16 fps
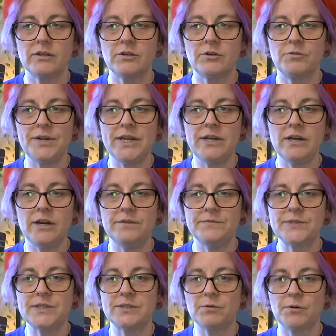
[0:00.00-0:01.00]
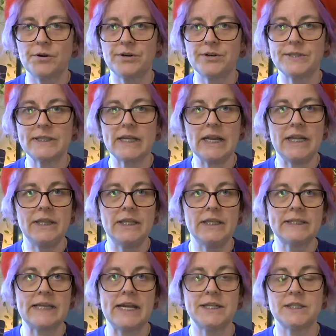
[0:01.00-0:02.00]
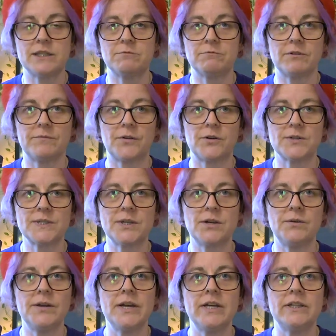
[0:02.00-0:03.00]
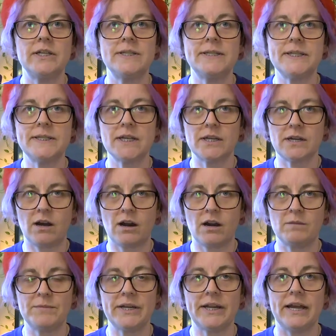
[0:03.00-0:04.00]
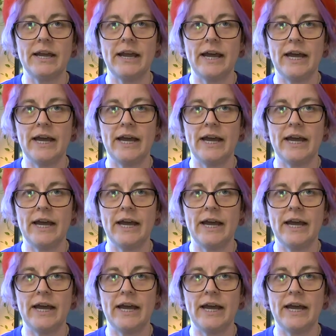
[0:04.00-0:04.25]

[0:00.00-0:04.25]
Queen of Swords, in this case, the reversal, this is karmic